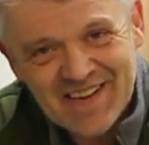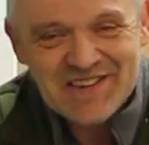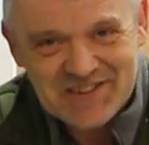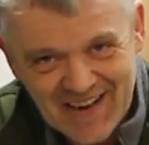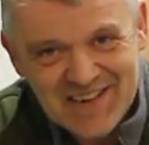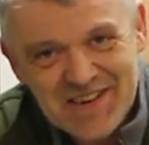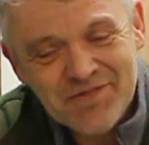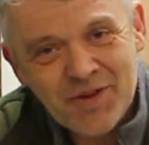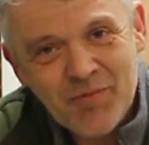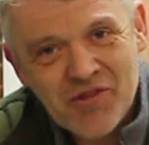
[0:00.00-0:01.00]
It changed
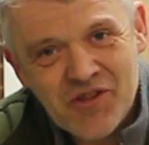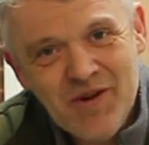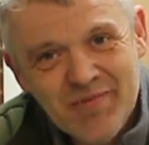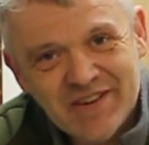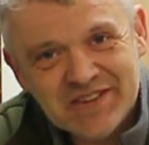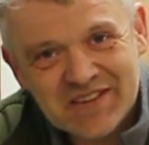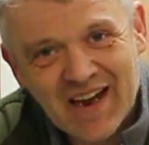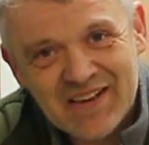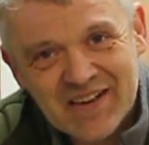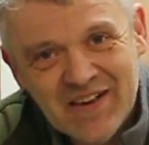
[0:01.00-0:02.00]
it from a
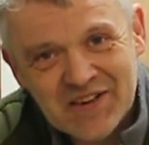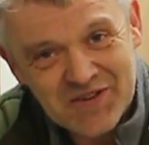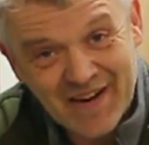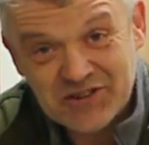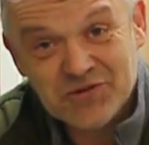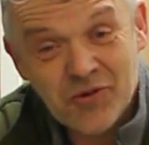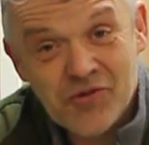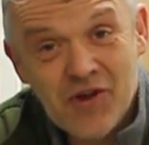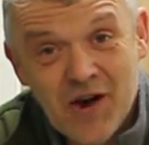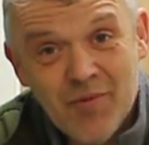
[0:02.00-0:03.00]
thermoset to actual
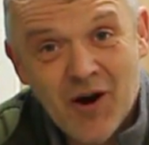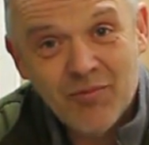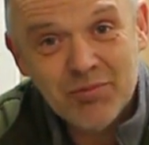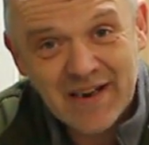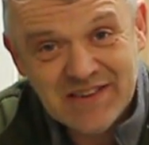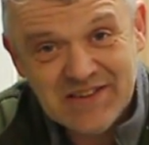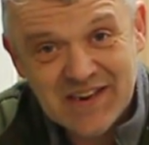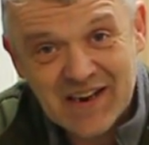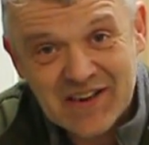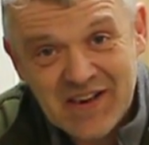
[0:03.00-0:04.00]

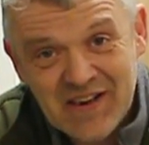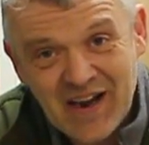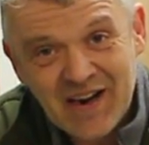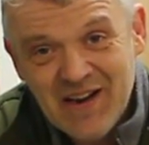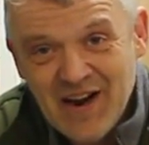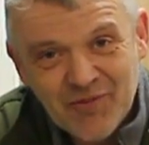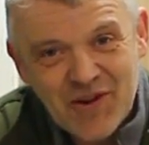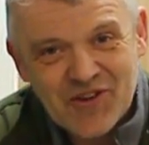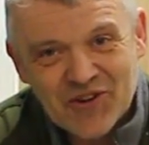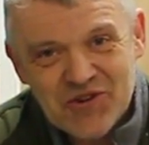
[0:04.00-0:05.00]
thermoplastic. And
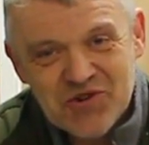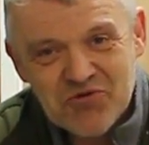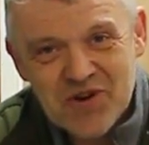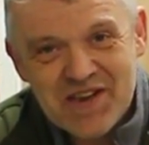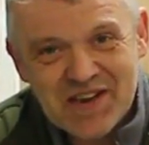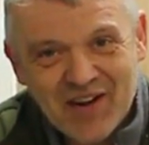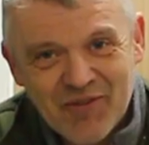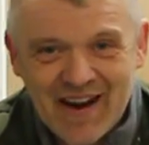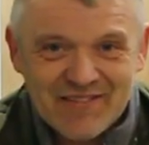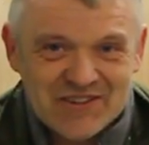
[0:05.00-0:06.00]
we thought, eureka,
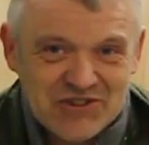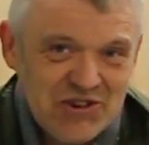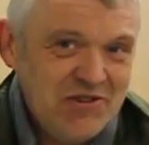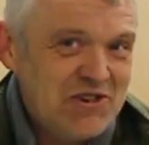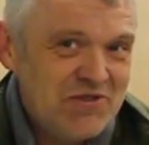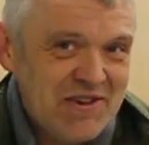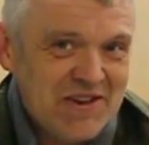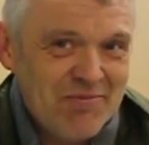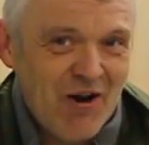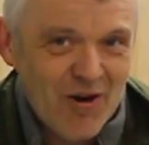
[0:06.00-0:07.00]
we had this huge
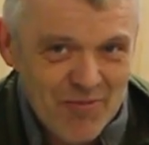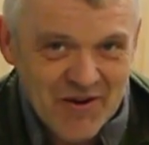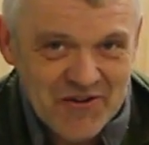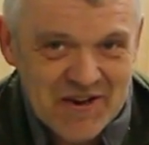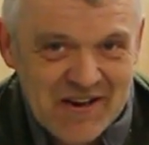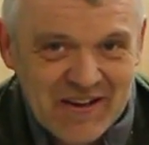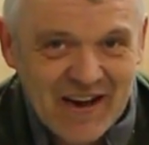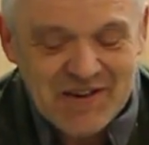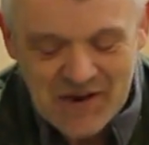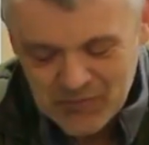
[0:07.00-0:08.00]
eureka moment.
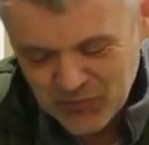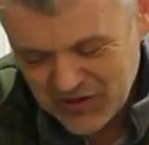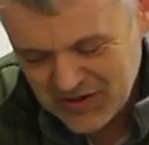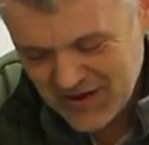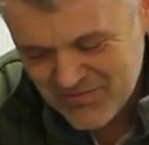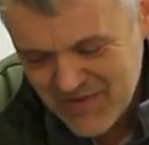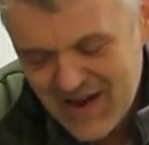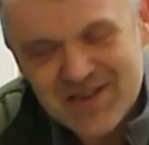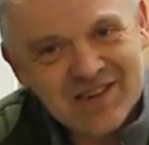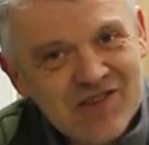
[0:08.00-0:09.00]
And we
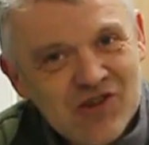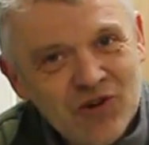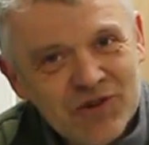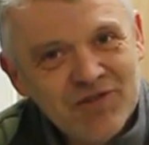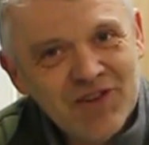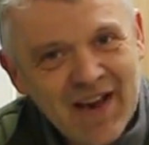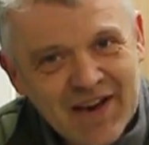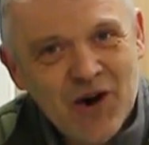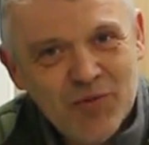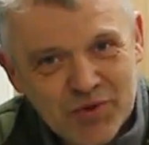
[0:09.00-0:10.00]
immediately thought of
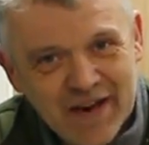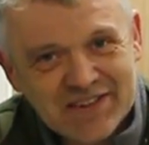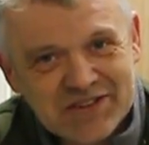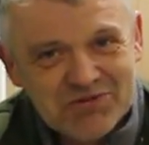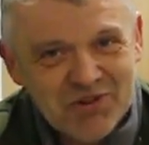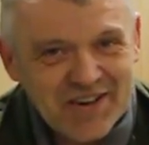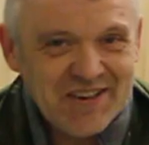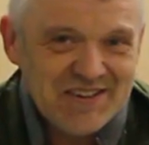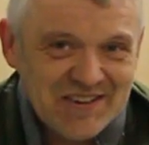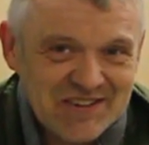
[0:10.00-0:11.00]
Lego bricks. What
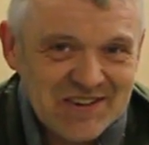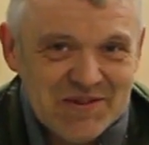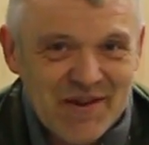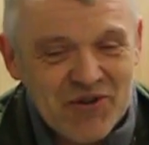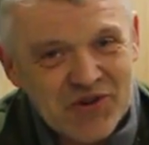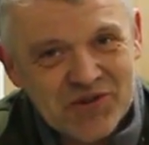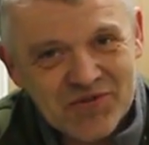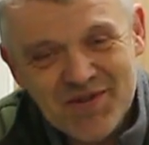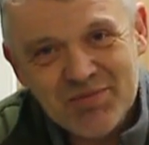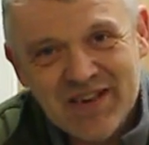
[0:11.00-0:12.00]
could you do if you could
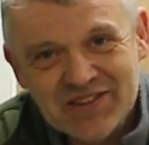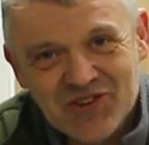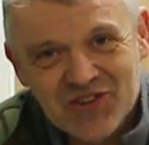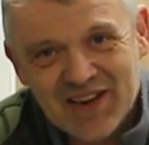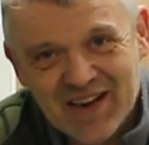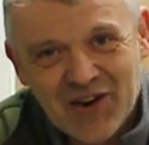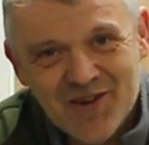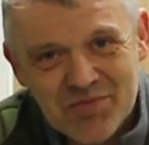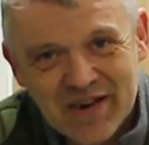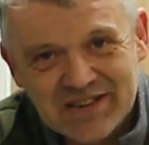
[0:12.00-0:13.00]
replace all the
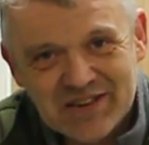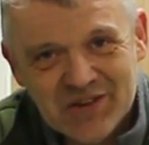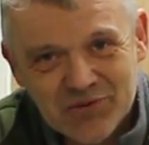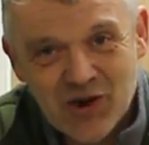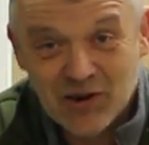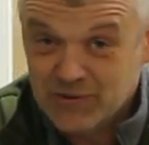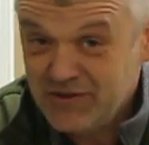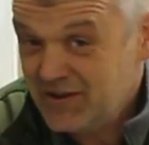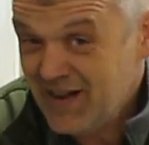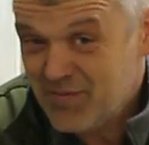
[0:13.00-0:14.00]
Lego bricks in the world,
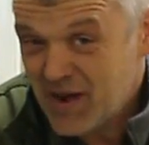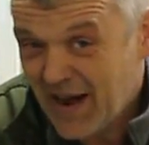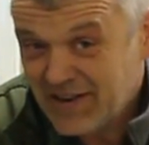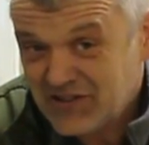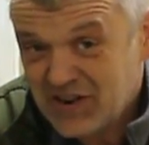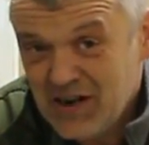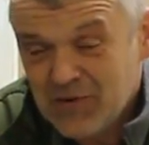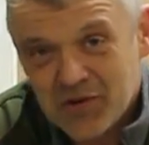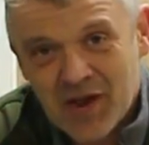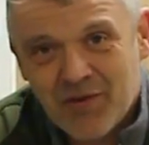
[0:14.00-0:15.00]
which is ABS,
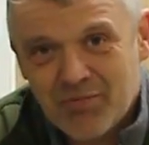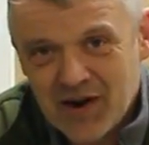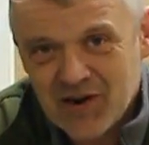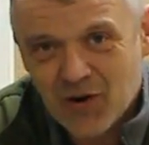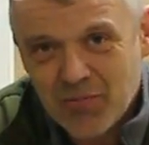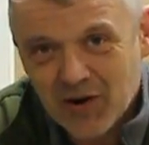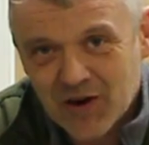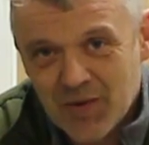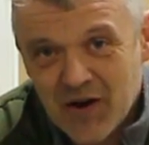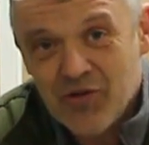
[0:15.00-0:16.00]
with our
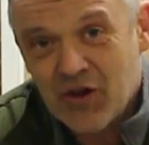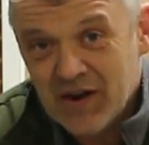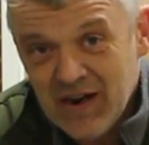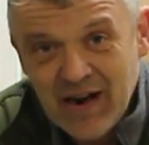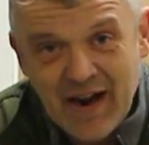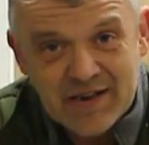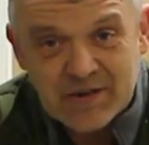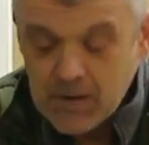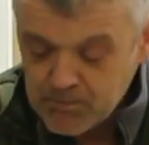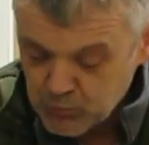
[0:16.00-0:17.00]
biopolymer that
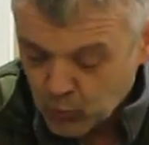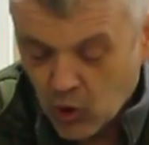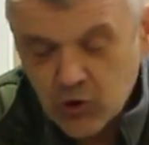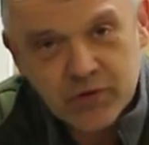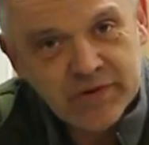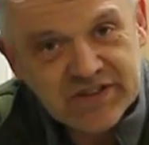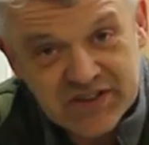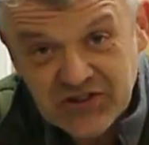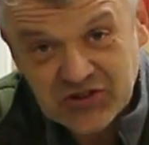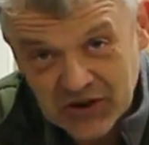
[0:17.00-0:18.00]
is water
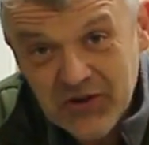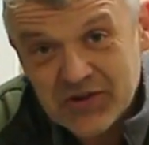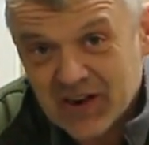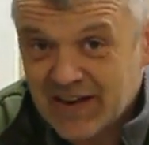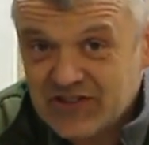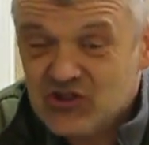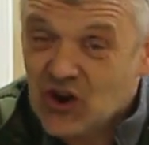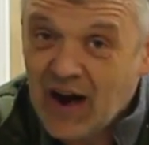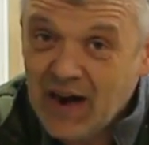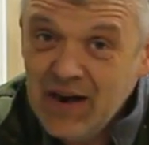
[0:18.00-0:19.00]
resistant, let's
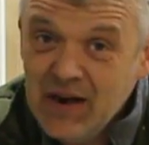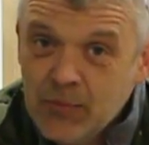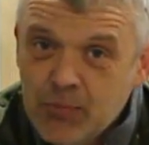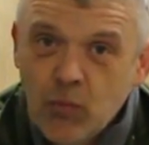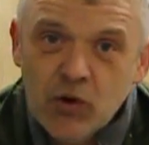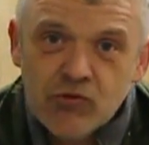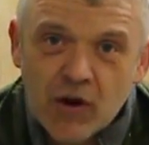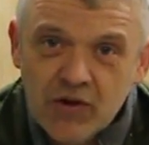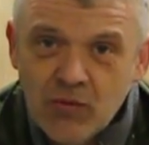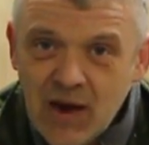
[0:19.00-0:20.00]
say, but would
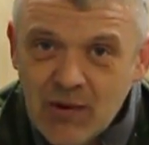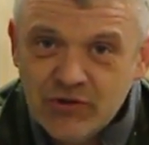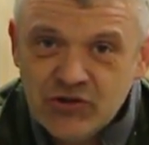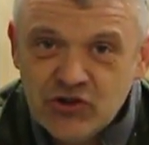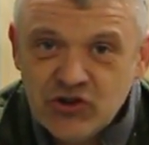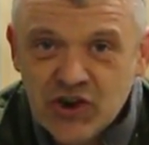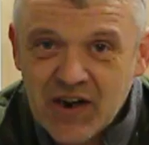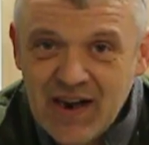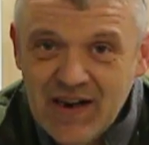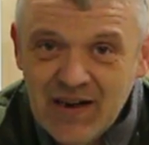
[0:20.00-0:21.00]
rot away once you
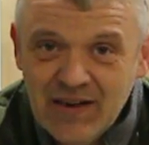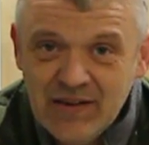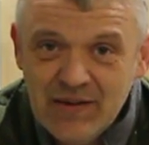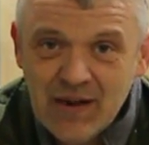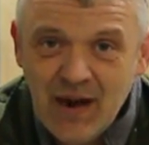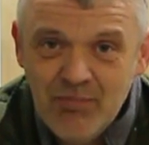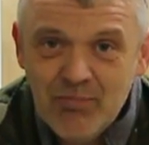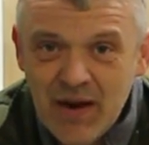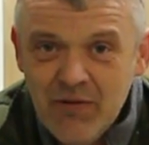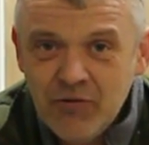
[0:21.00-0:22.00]
chuck it in a,
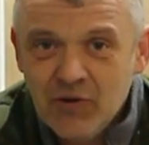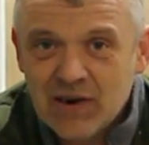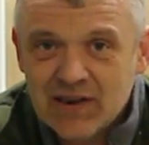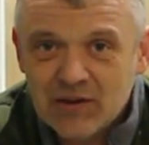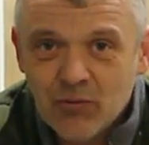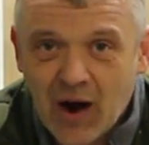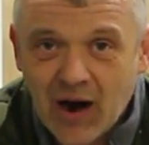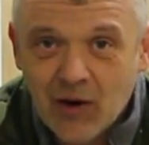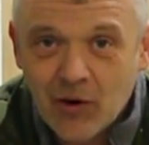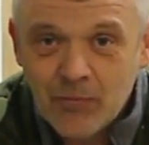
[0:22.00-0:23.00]
uh, bin for a little
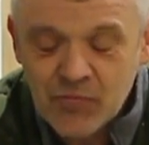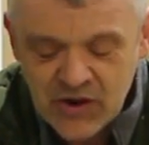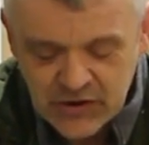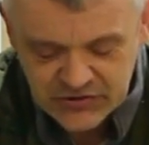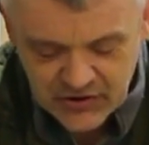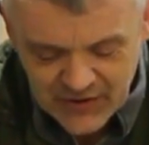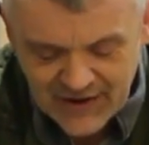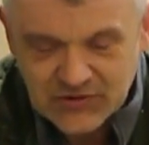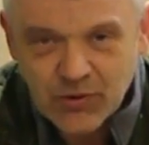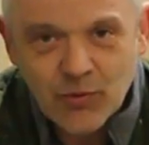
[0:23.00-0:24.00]
while. So
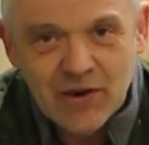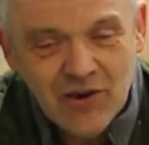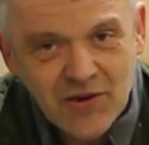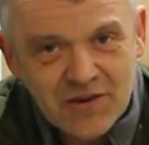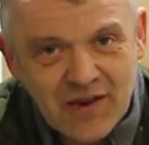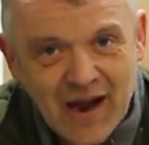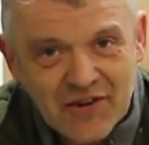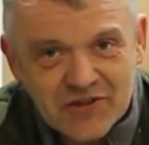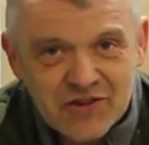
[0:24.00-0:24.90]
that's what we looked at.